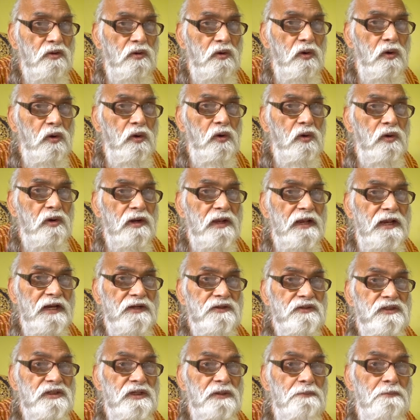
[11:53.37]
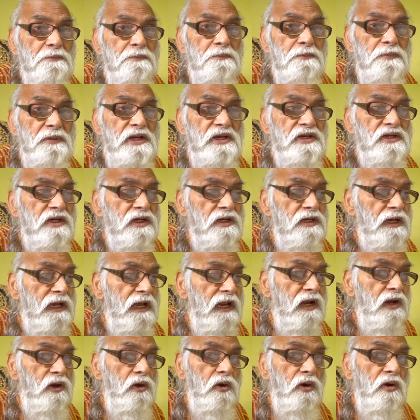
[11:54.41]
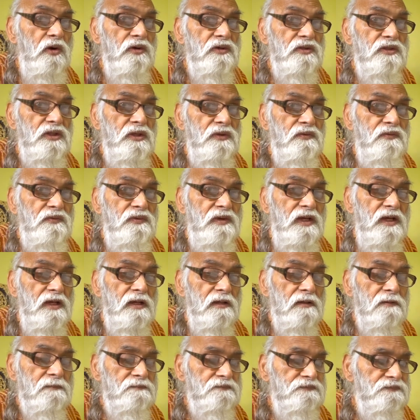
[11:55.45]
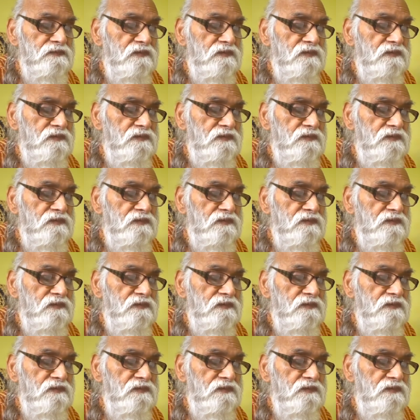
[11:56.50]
or gets impeded along the way.